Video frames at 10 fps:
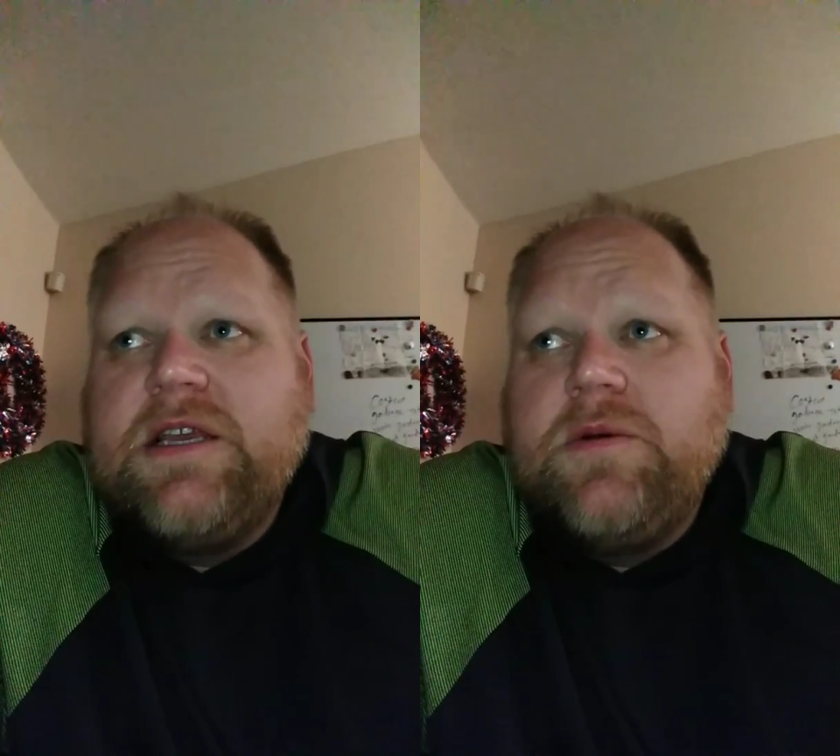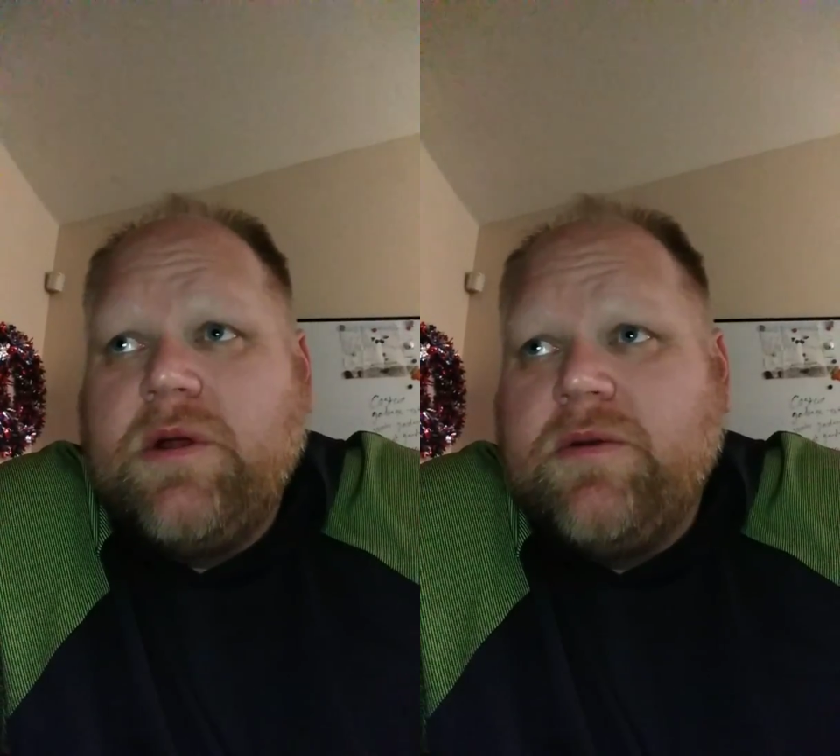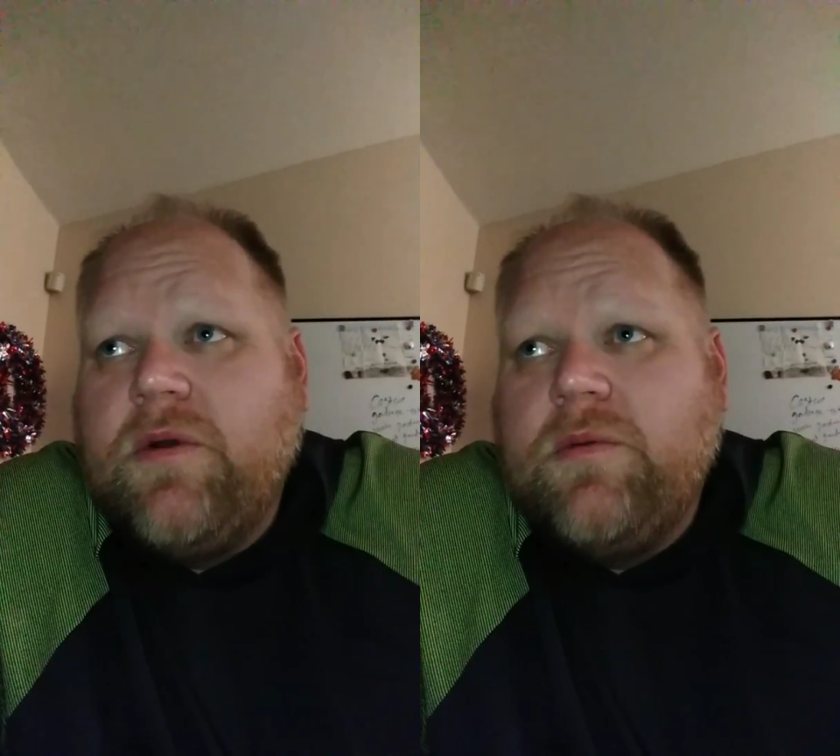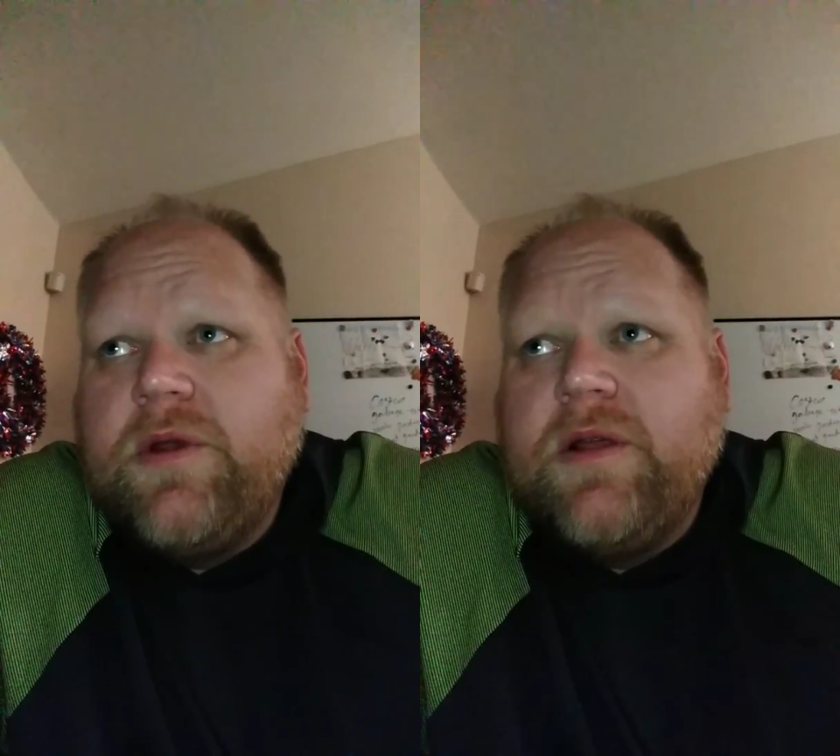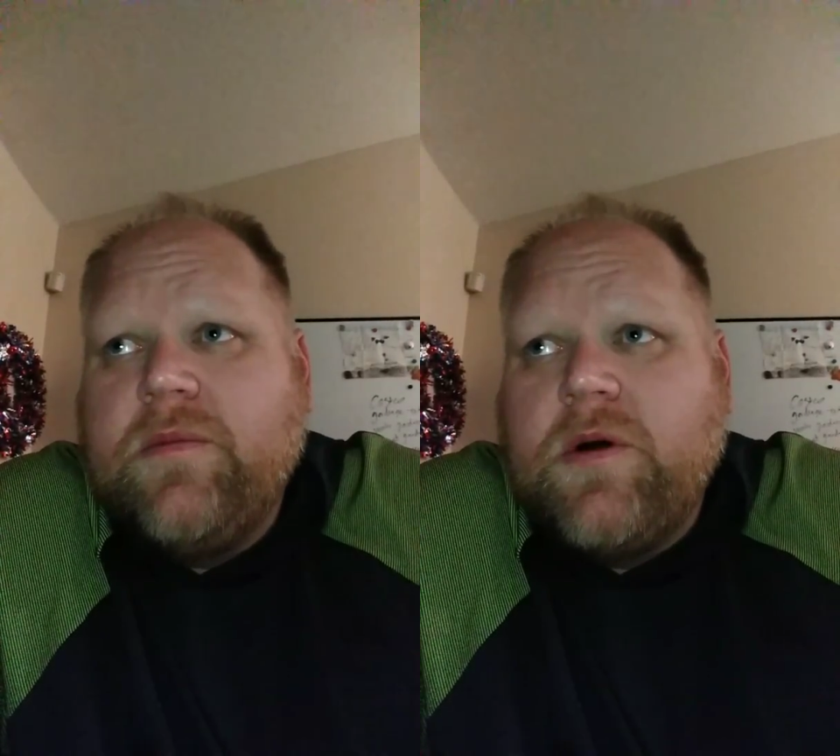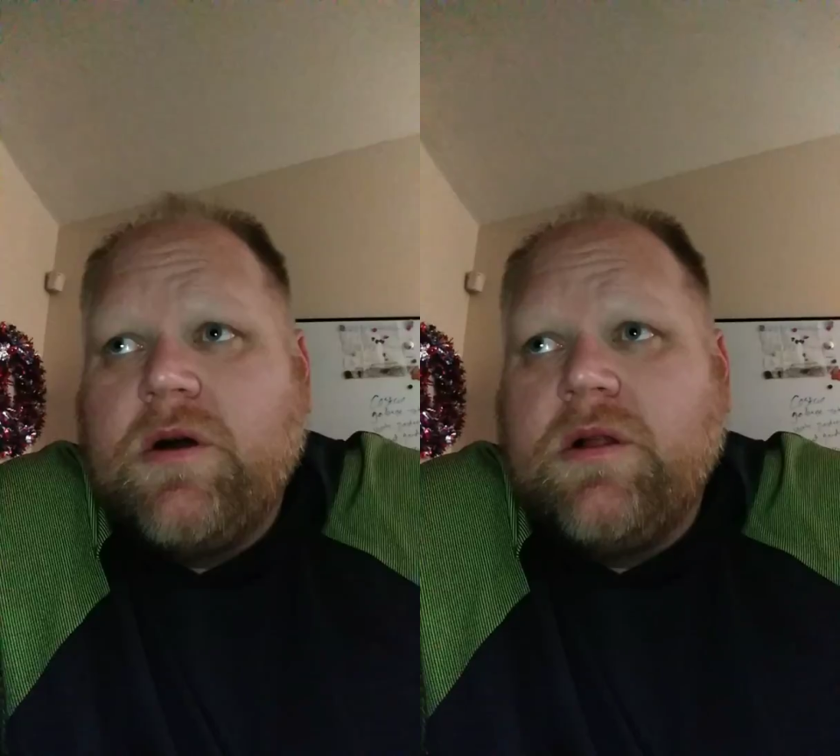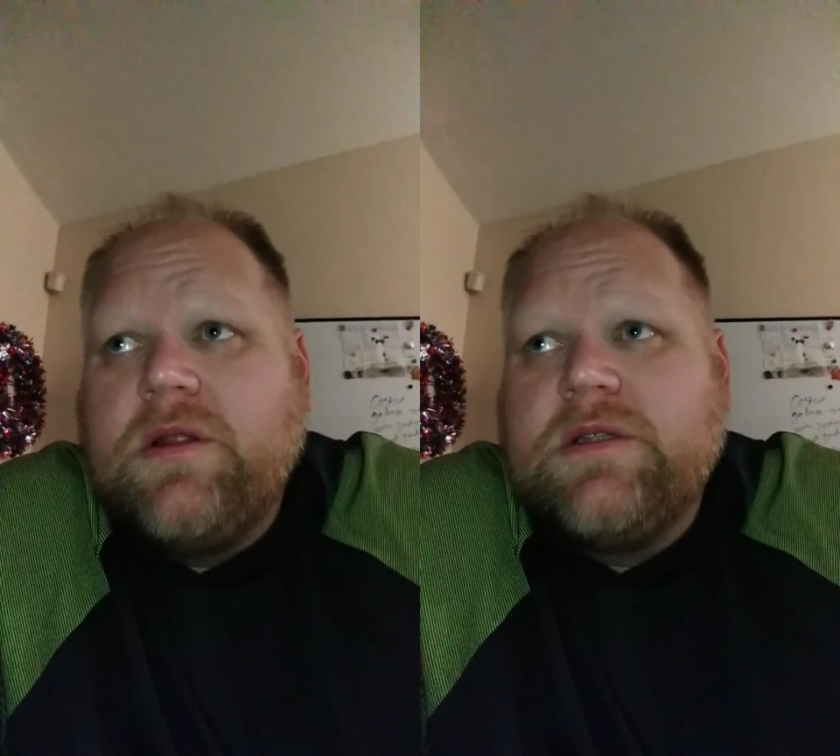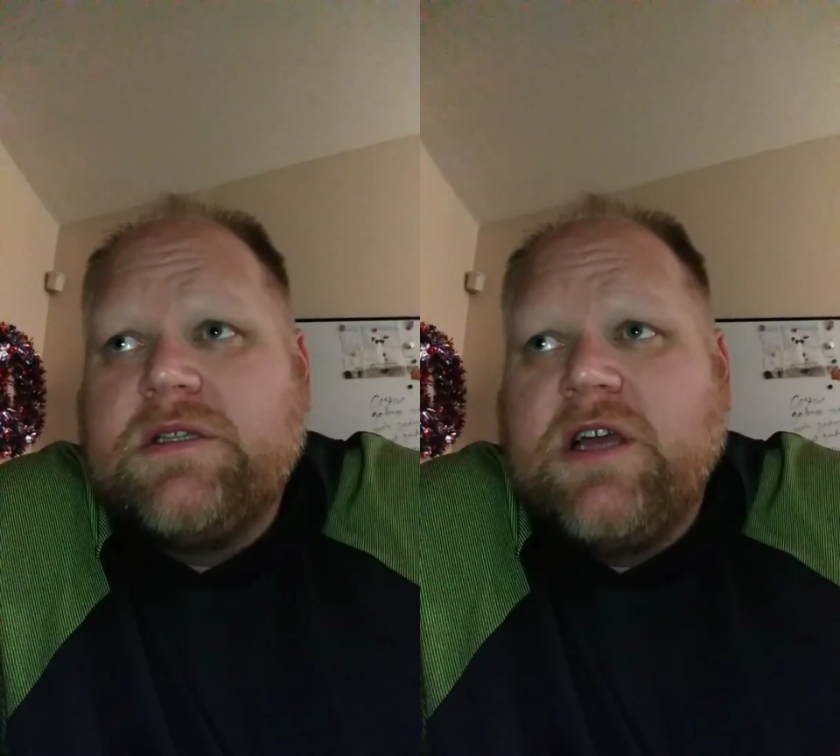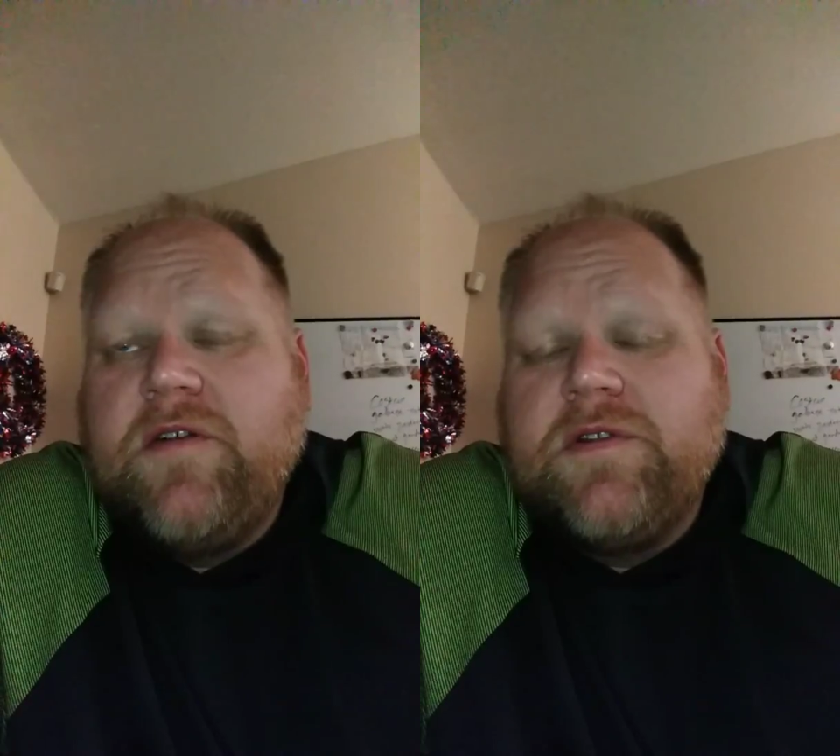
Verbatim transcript: Went and roamed around the mall and stuff,